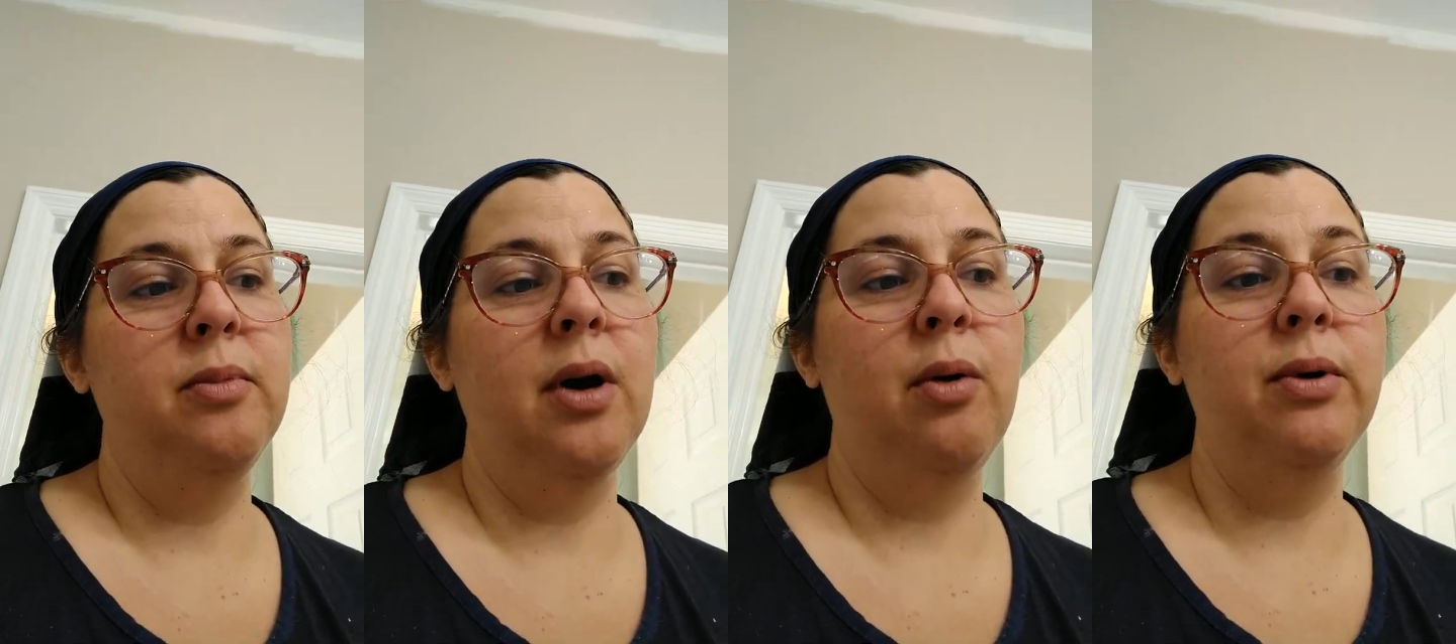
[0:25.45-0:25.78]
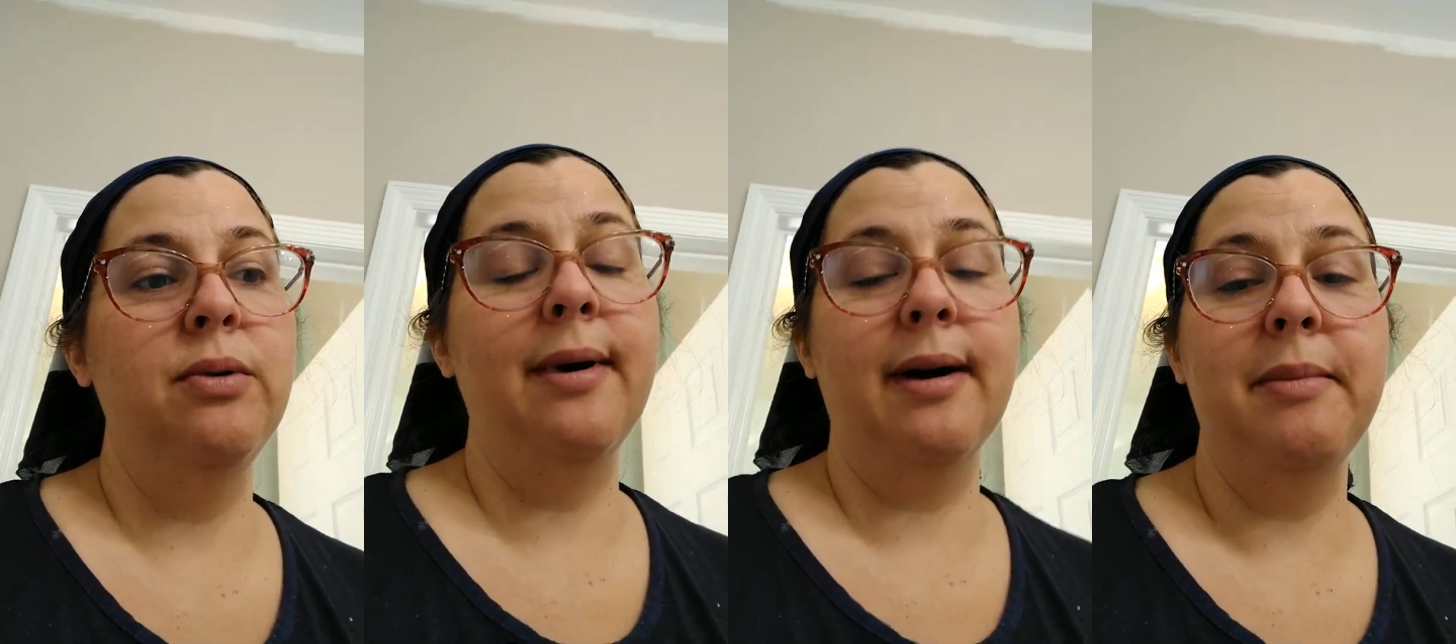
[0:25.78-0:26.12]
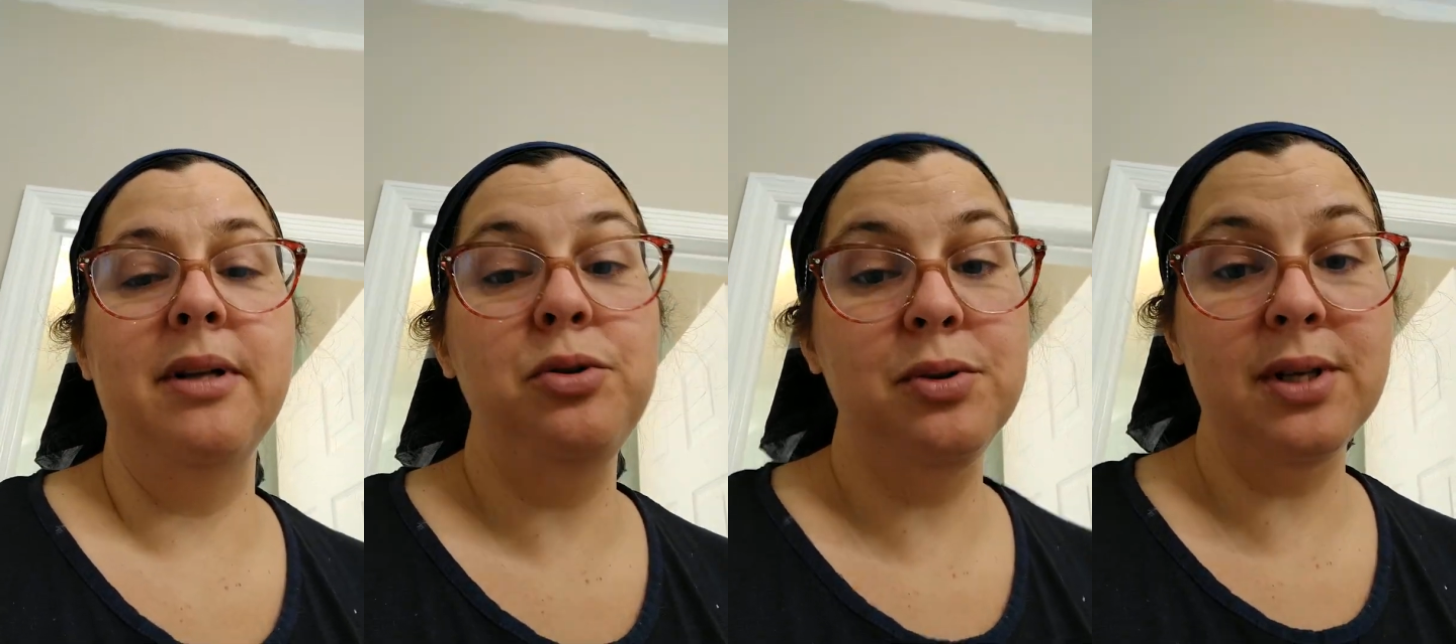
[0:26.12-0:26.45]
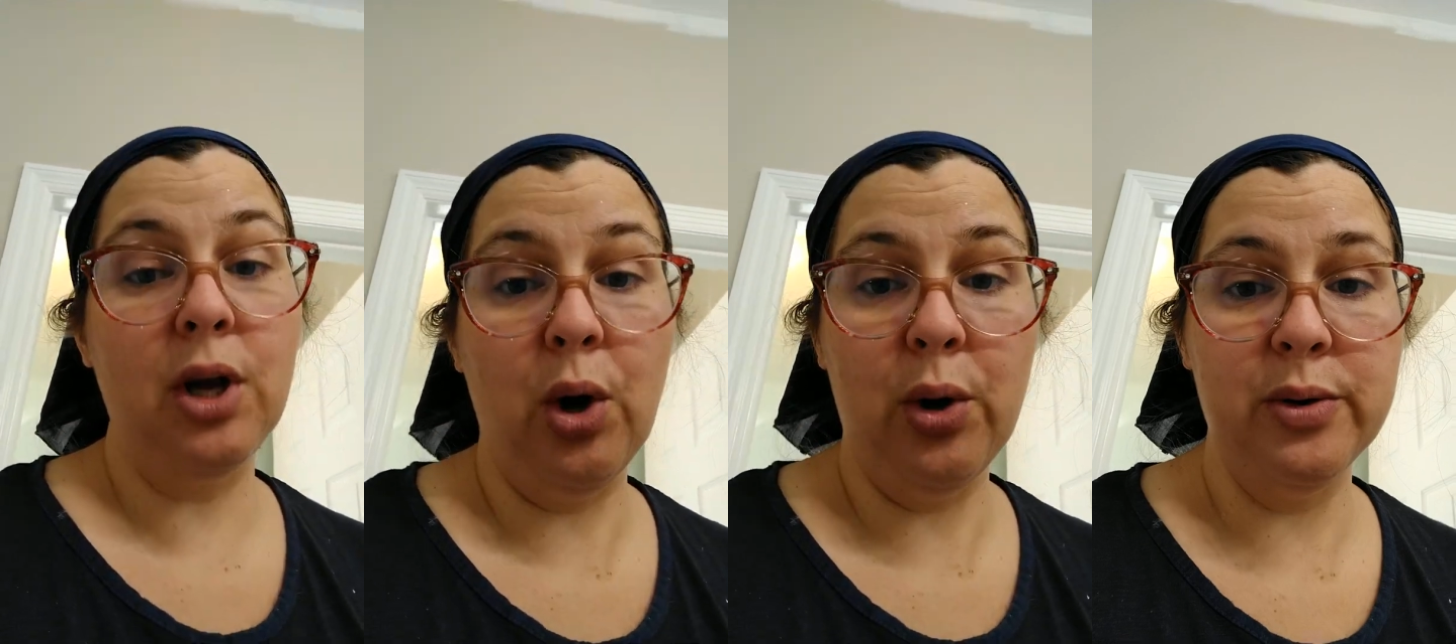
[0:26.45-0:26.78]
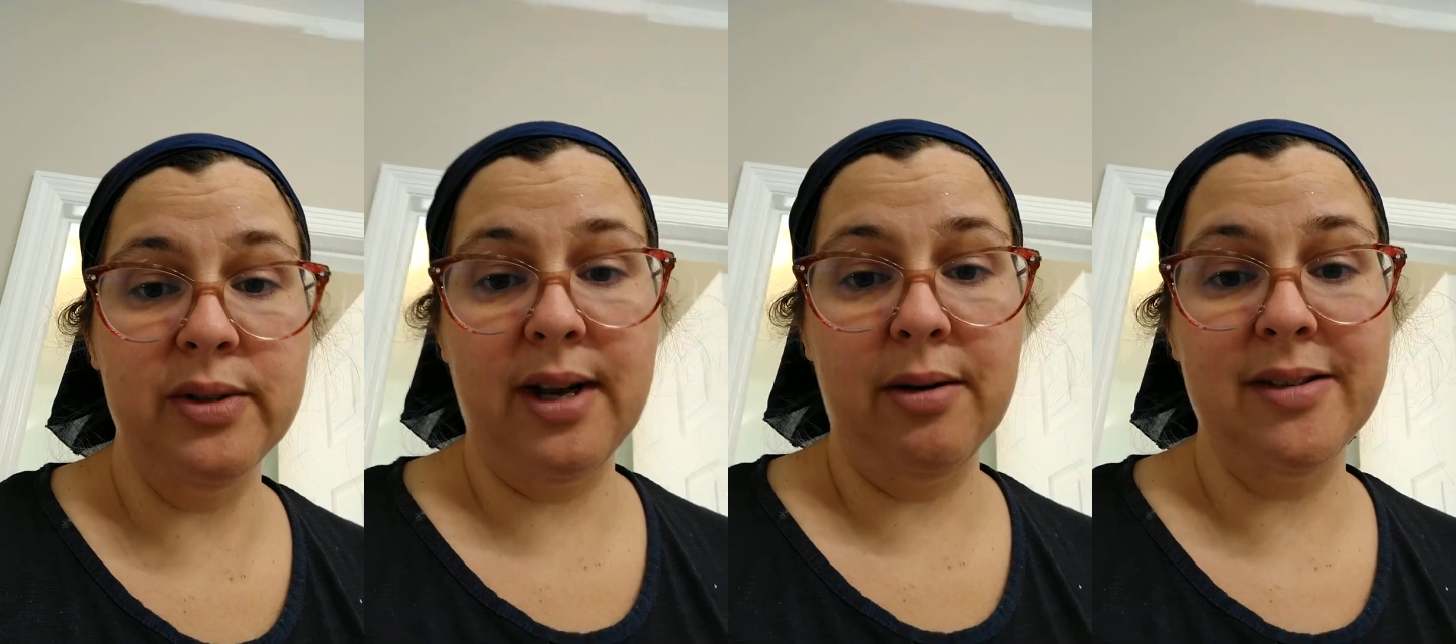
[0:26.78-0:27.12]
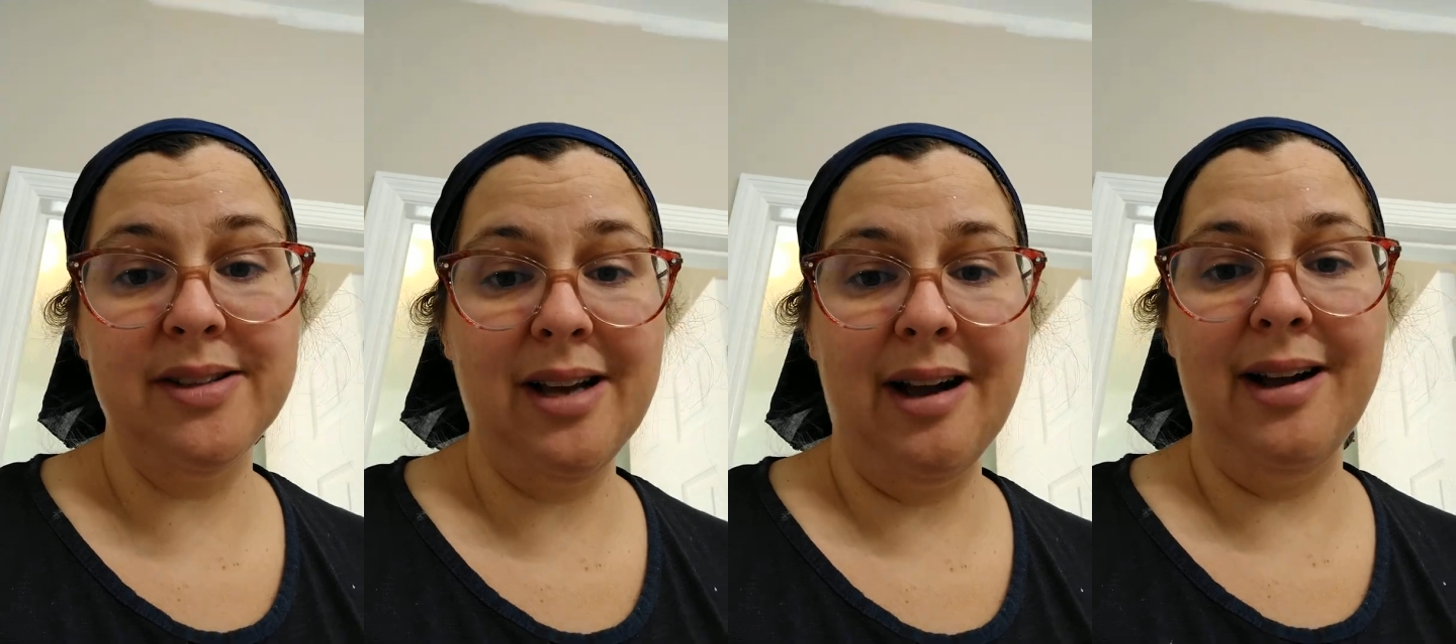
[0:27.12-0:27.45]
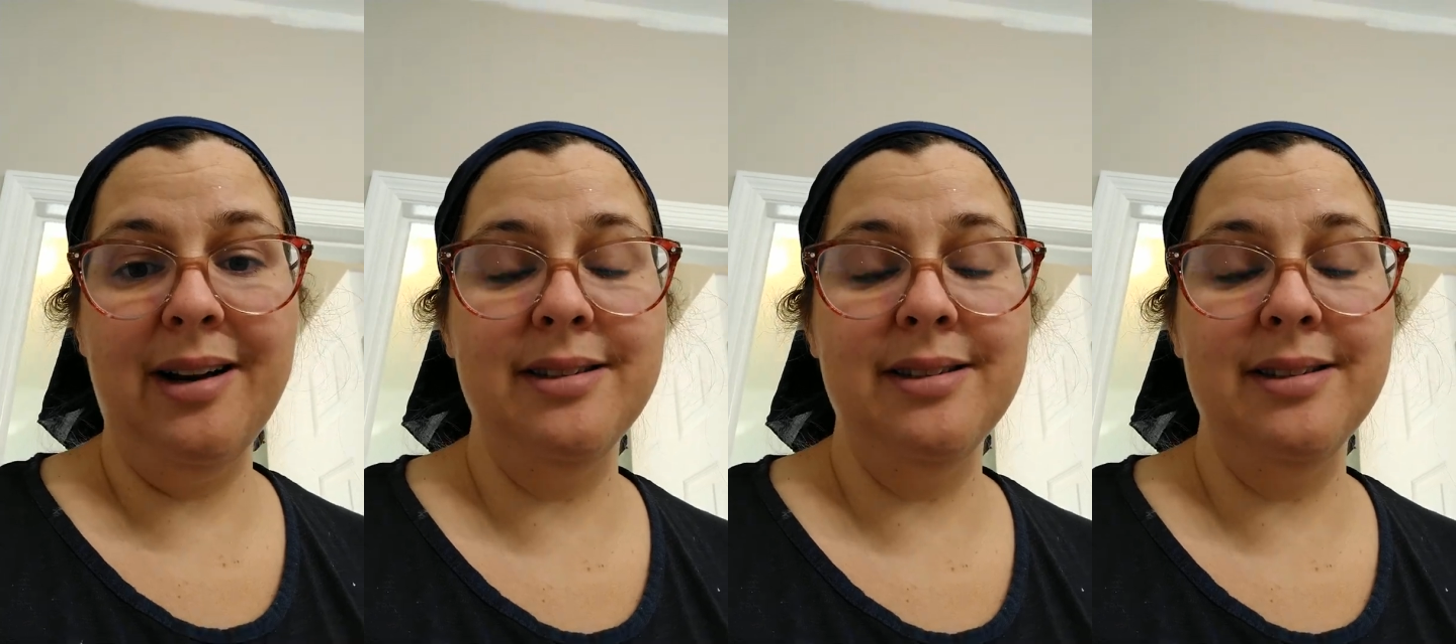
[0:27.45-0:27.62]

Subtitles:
I would recommend using a hose outside